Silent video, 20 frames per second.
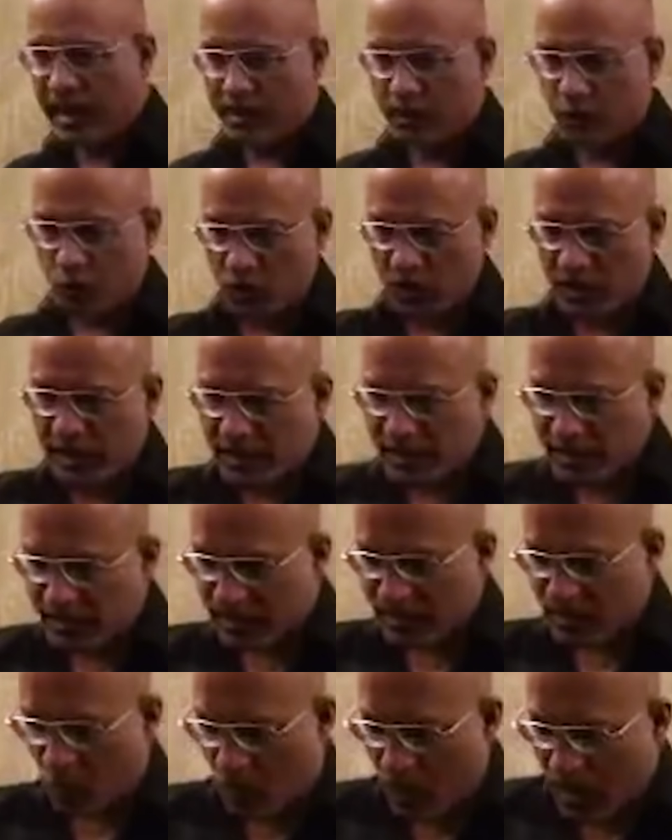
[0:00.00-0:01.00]
and unique
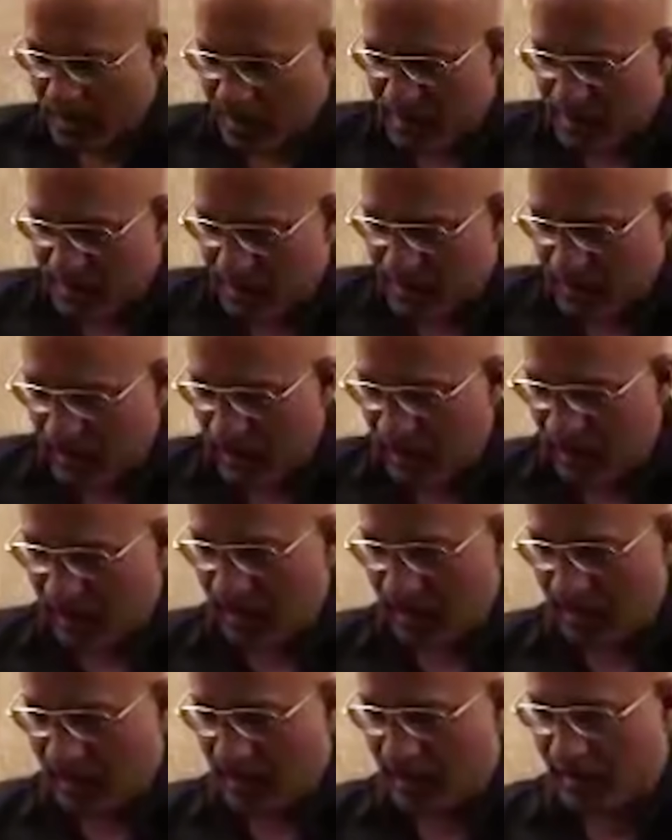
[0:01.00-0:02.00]
what? Enzyme.
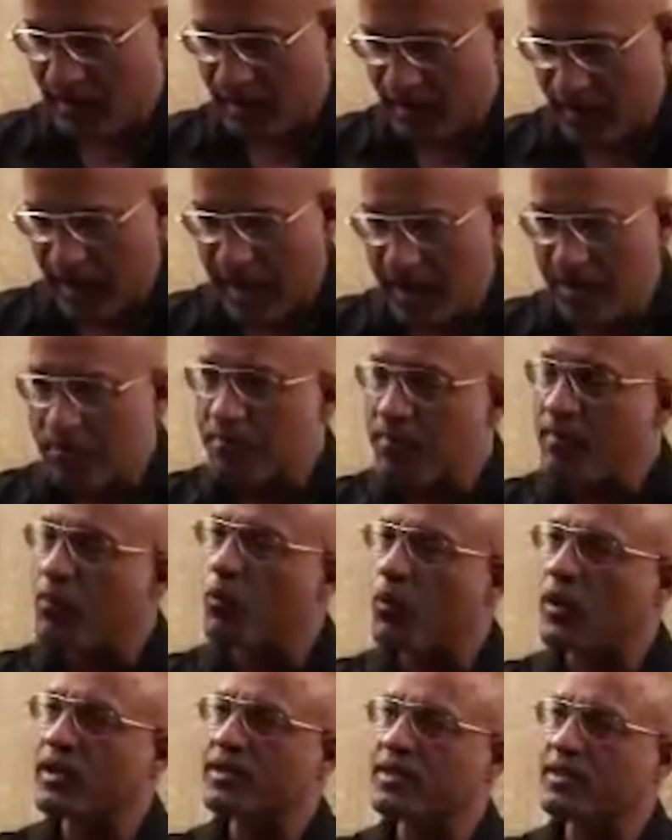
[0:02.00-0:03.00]
enzyme.
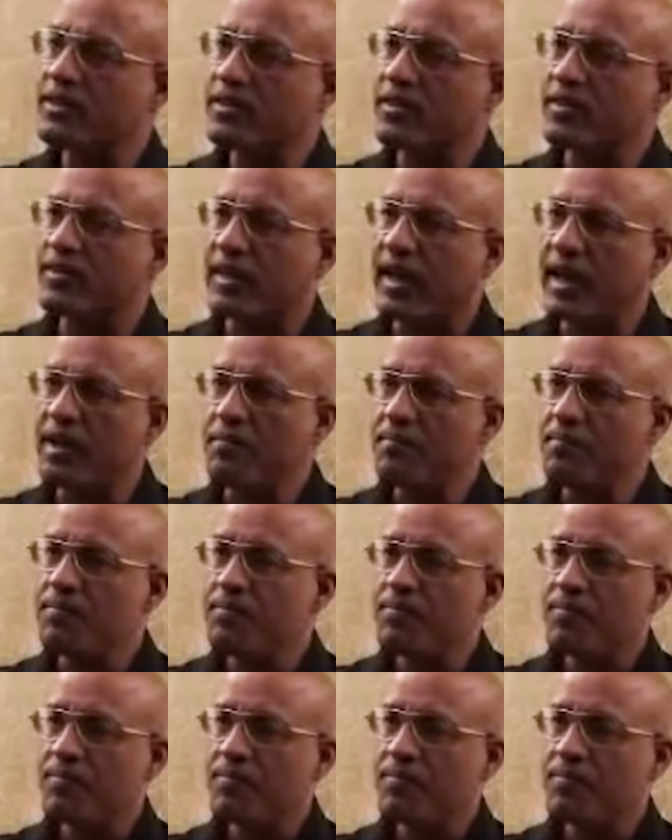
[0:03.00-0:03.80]
What is this enzyme?